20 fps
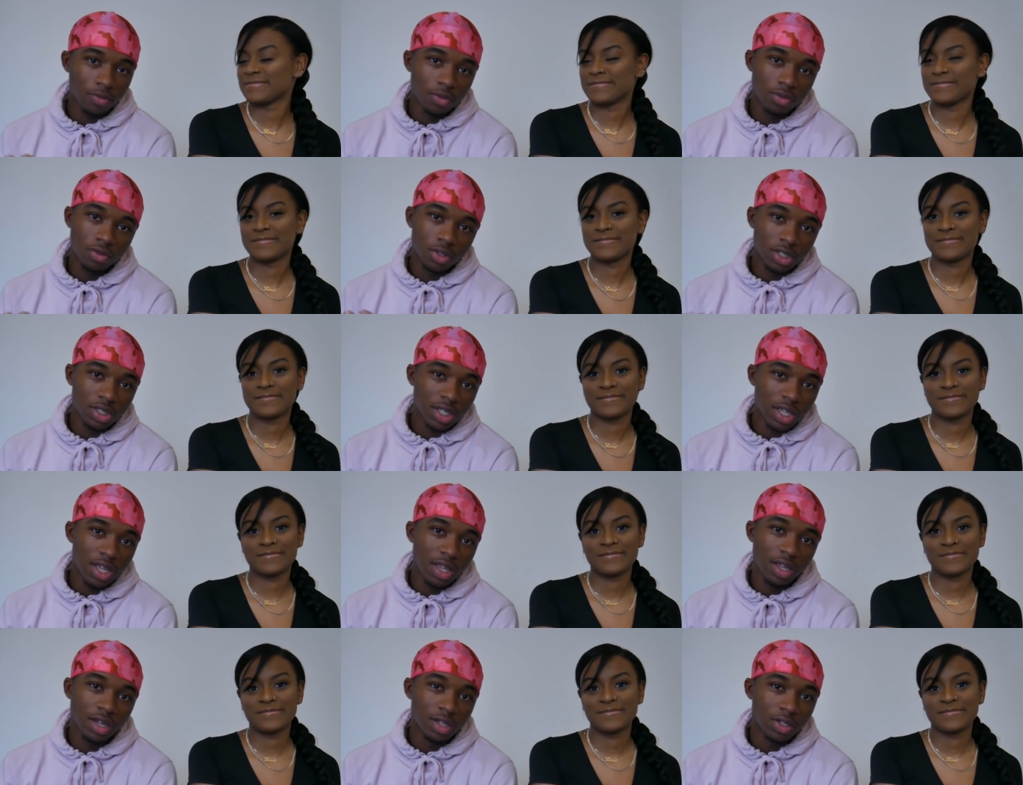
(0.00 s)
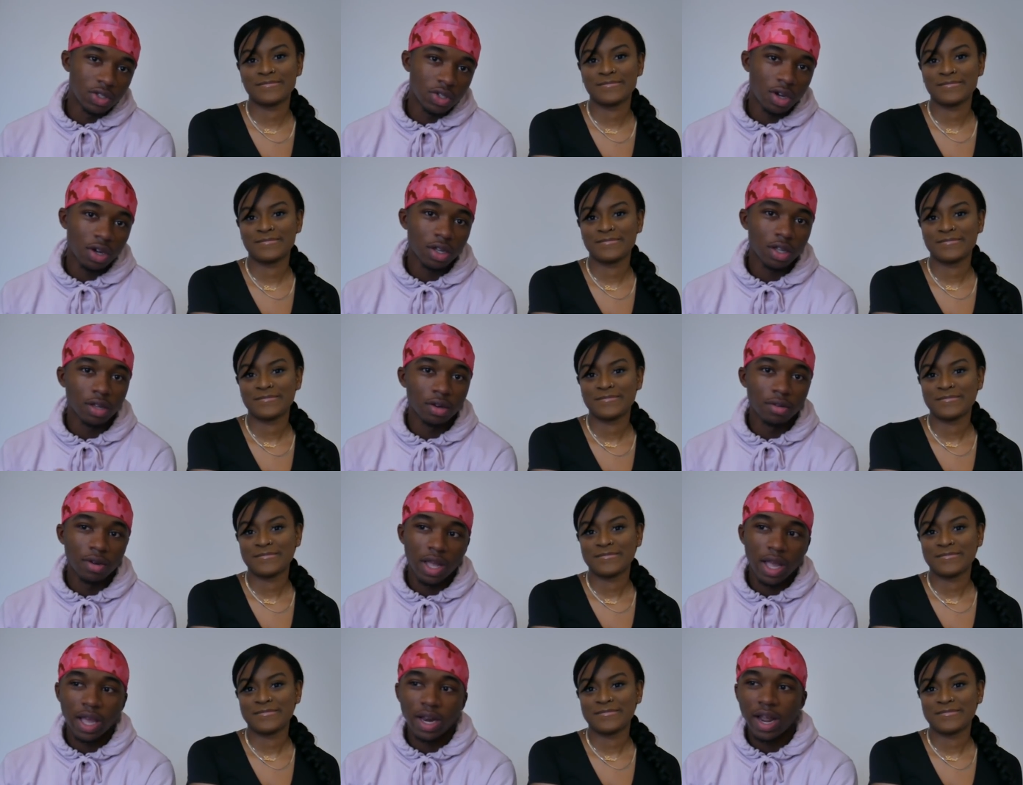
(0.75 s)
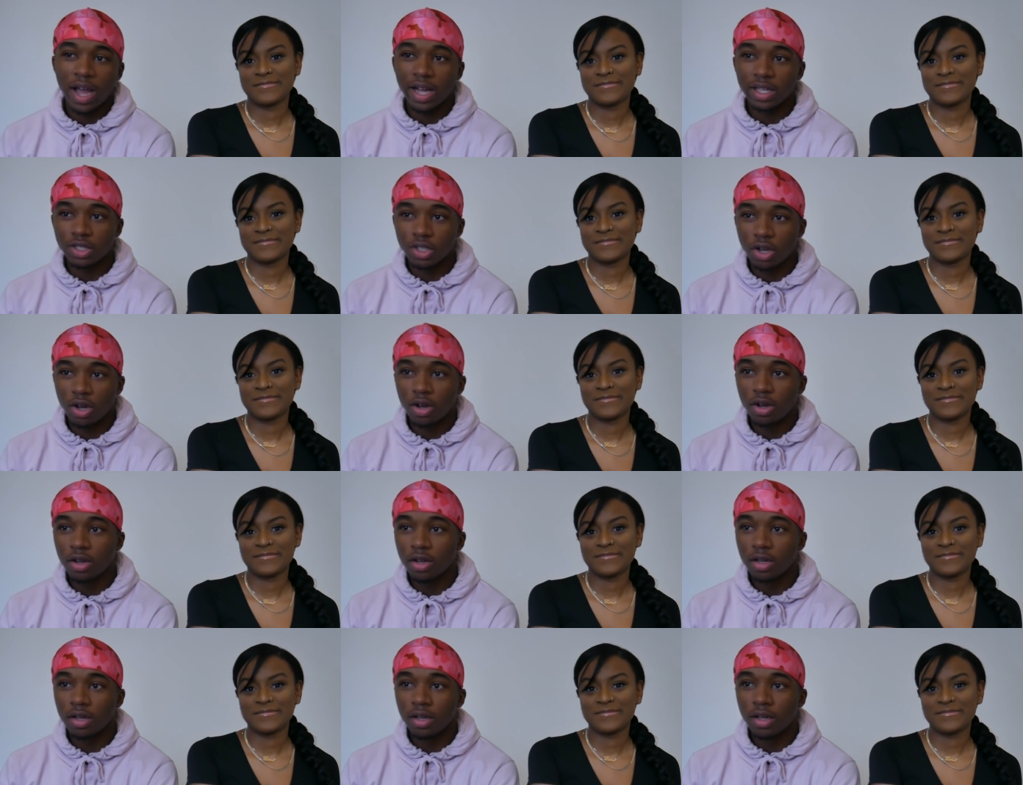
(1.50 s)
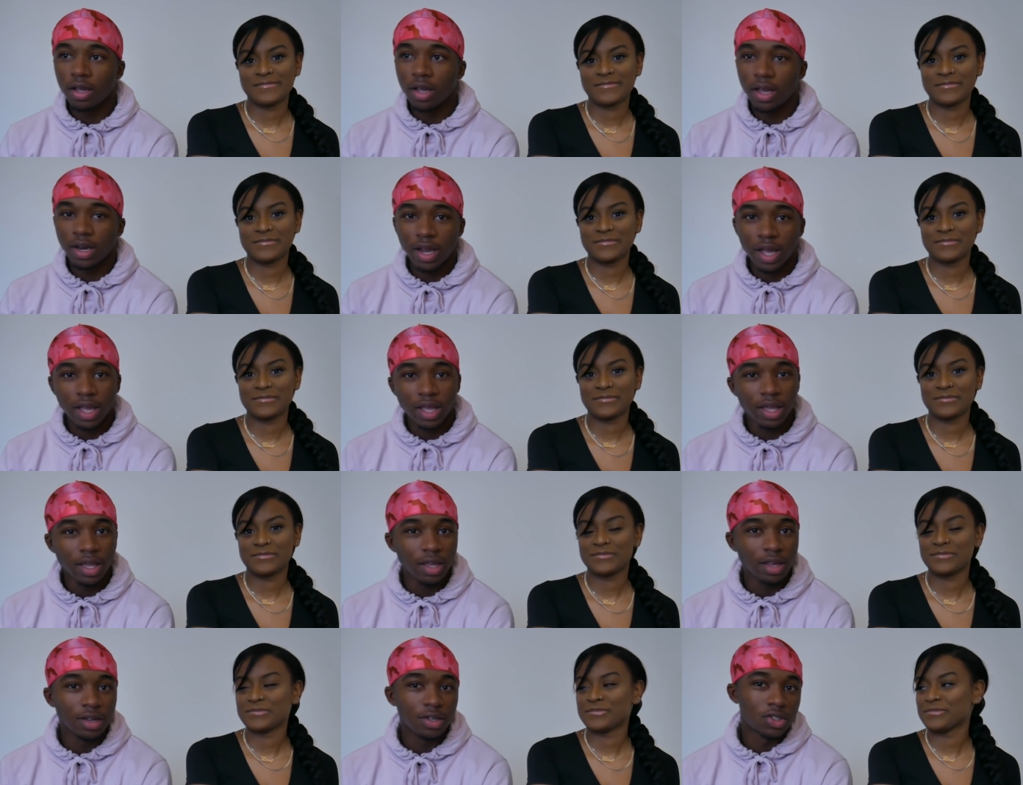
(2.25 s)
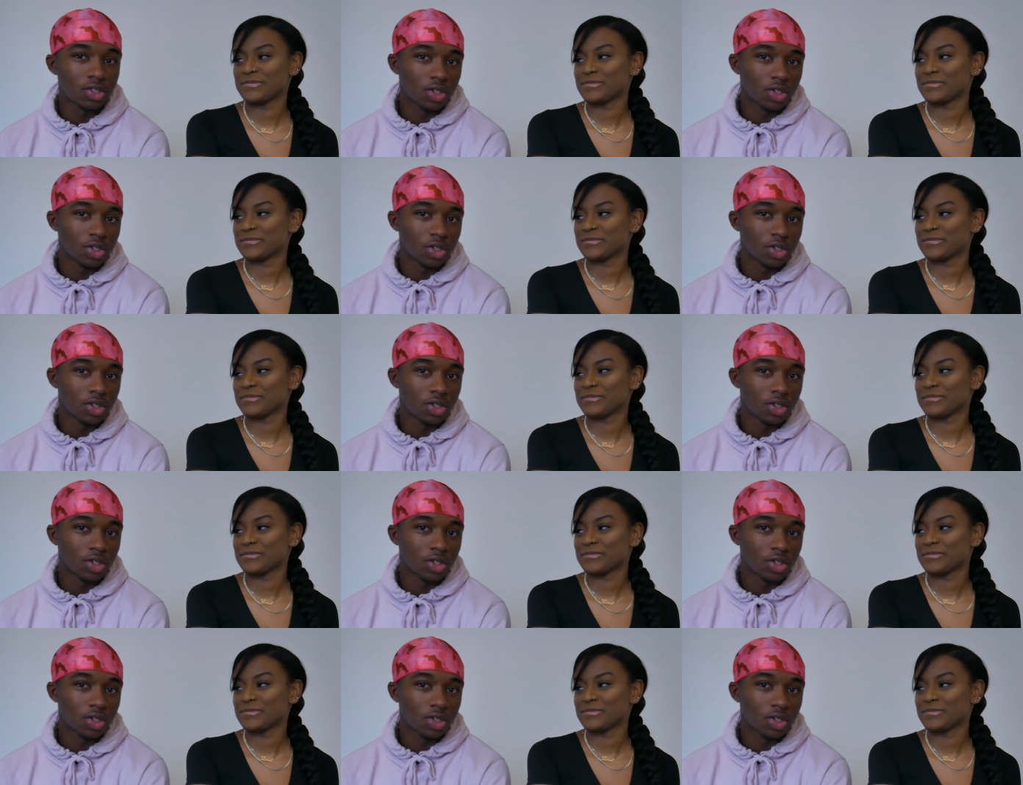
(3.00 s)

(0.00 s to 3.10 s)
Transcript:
Speaker 1: of you just eating and talking. And I talk and I eat.